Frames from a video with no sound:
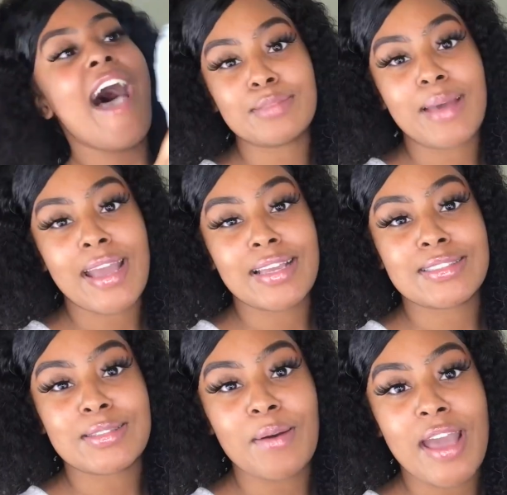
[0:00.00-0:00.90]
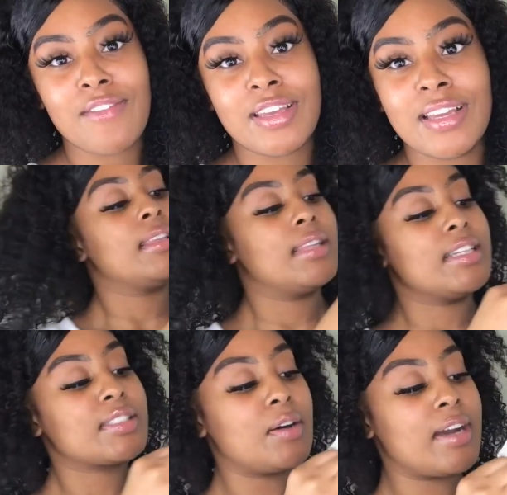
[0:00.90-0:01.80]
Bag is so heavy.
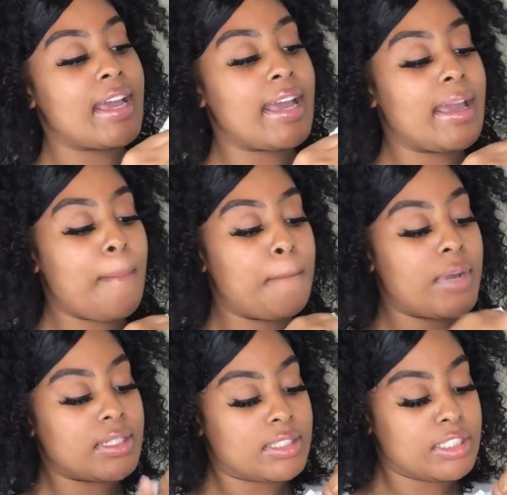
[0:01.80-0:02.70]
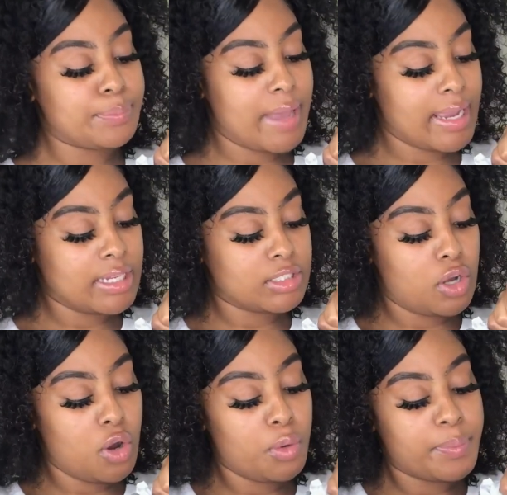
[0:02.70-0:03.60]
Let's go ahead and bust this package
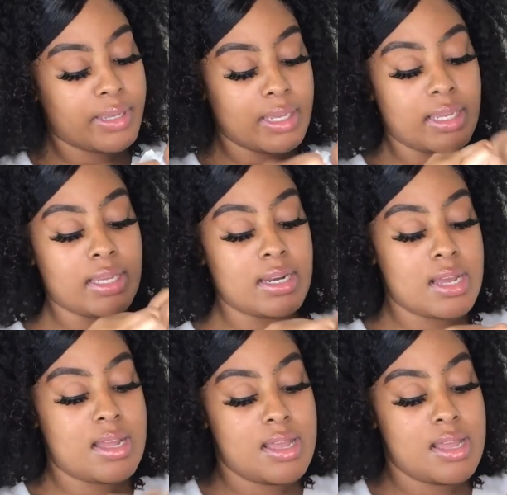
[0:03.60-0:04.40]
open.